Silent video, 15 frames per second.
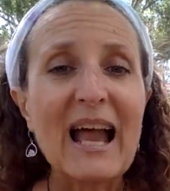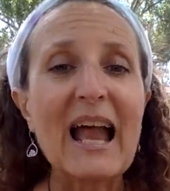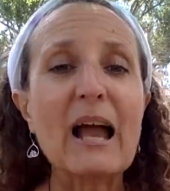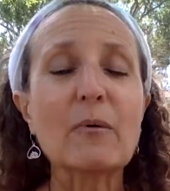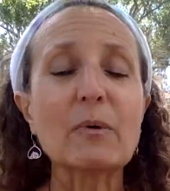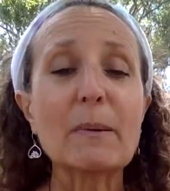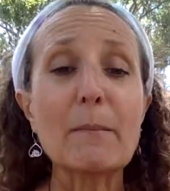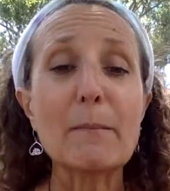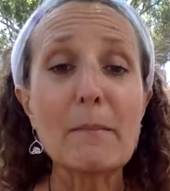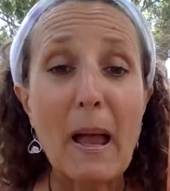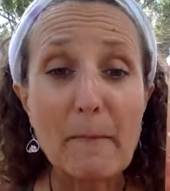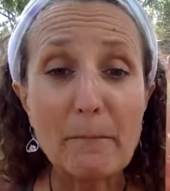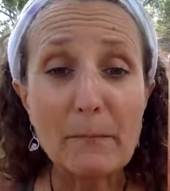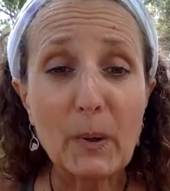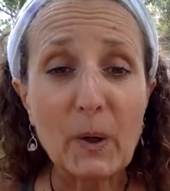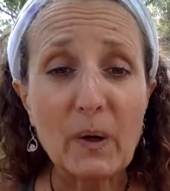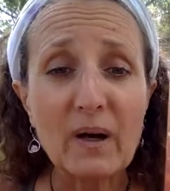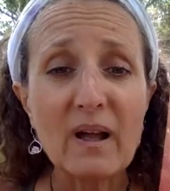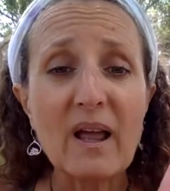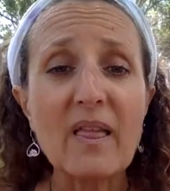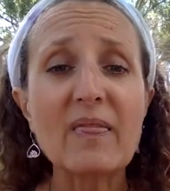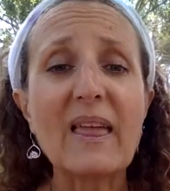and remember
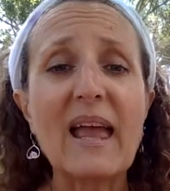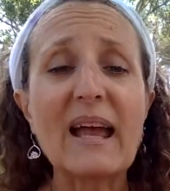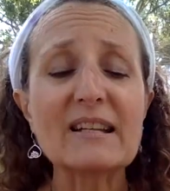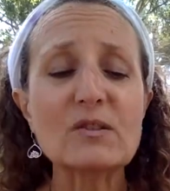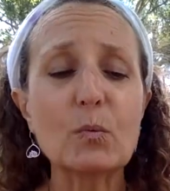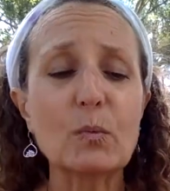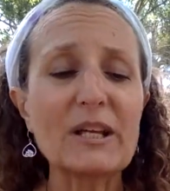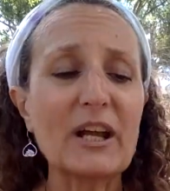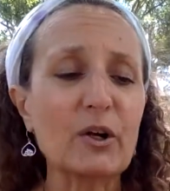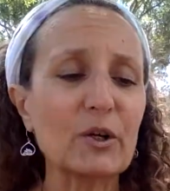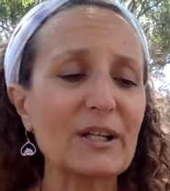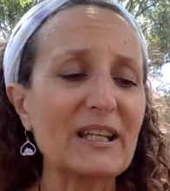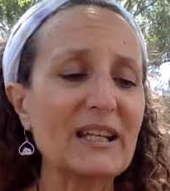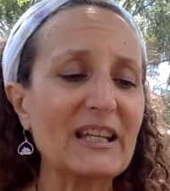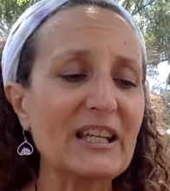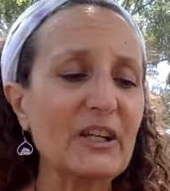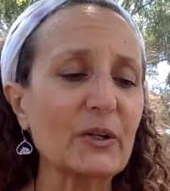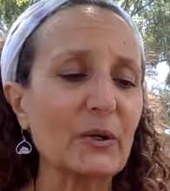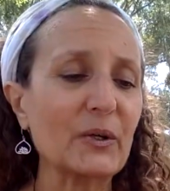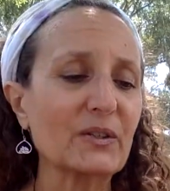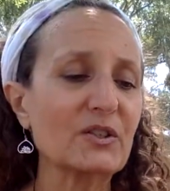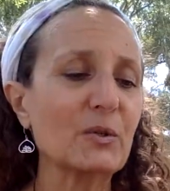that we are
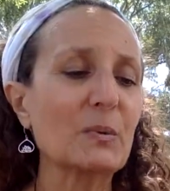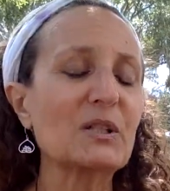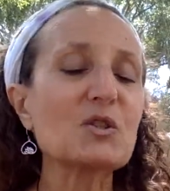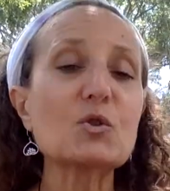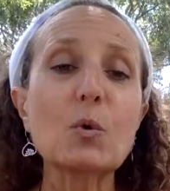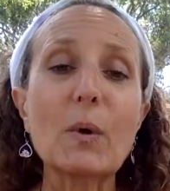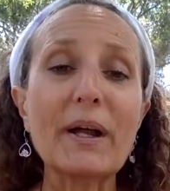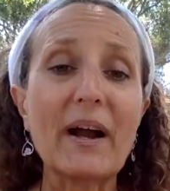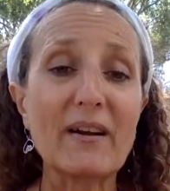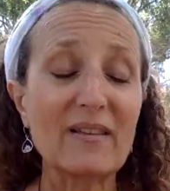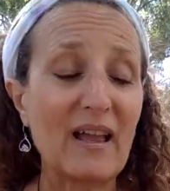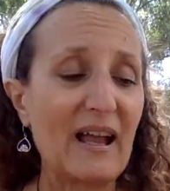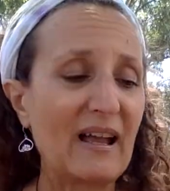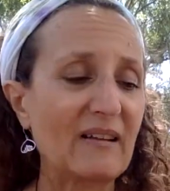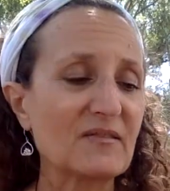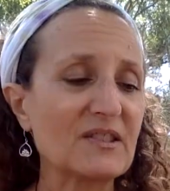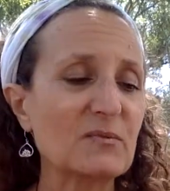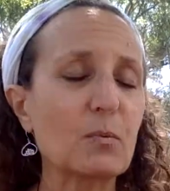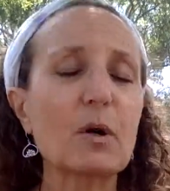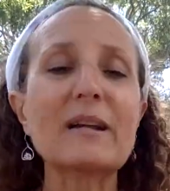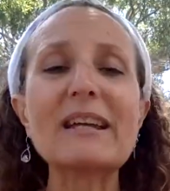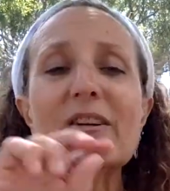here to enjoy our lives.
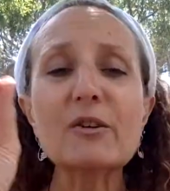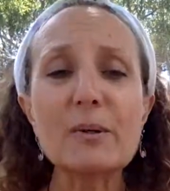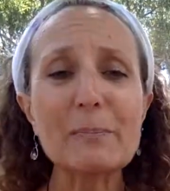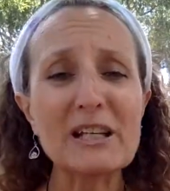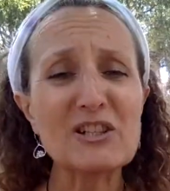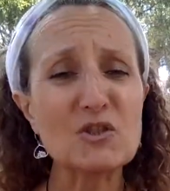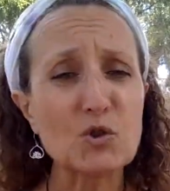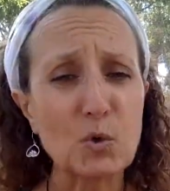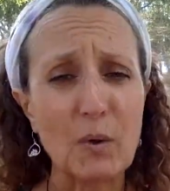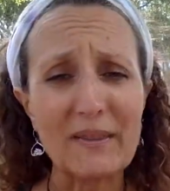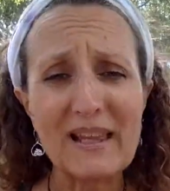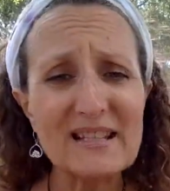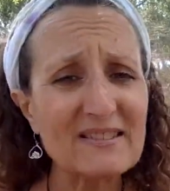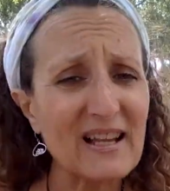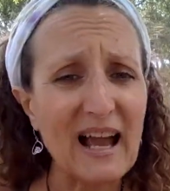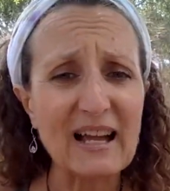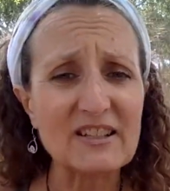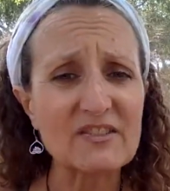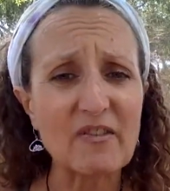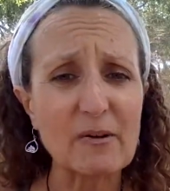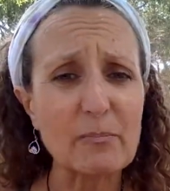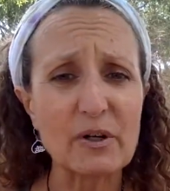We're here to be enjoyed. That's the highest
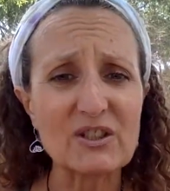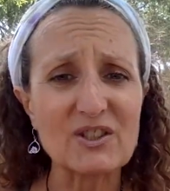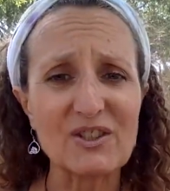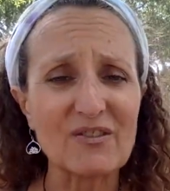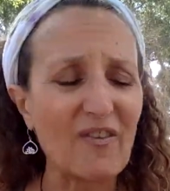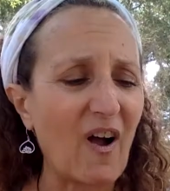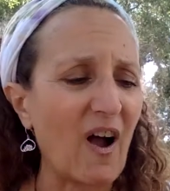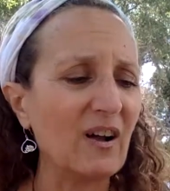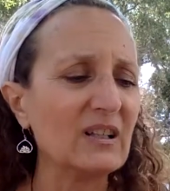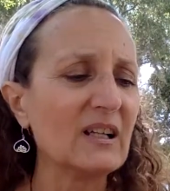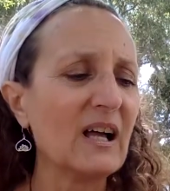vibration of all.